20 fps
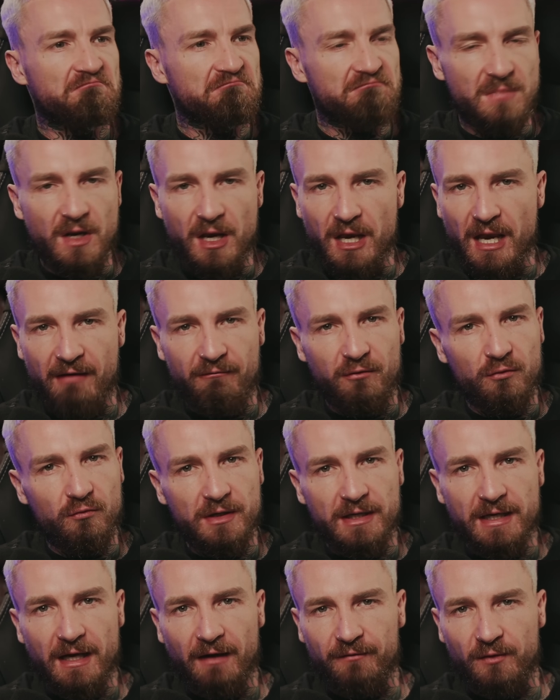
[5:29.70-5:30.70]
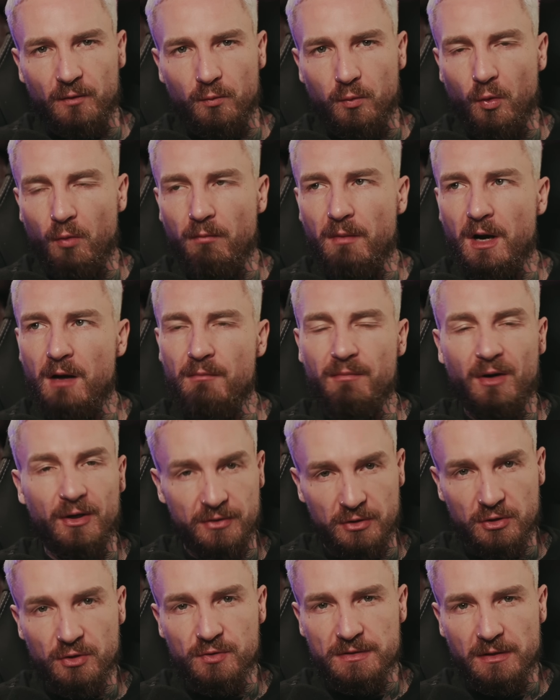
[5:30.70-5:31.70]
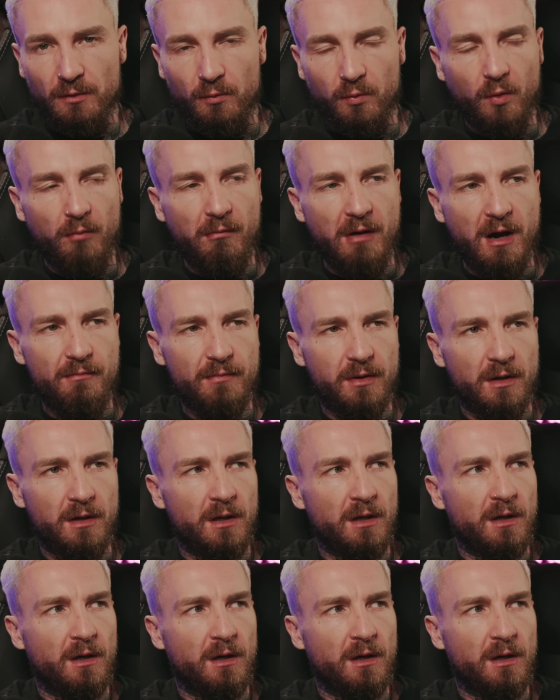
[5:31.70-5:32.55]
Never really have to warm up. I do still warm up,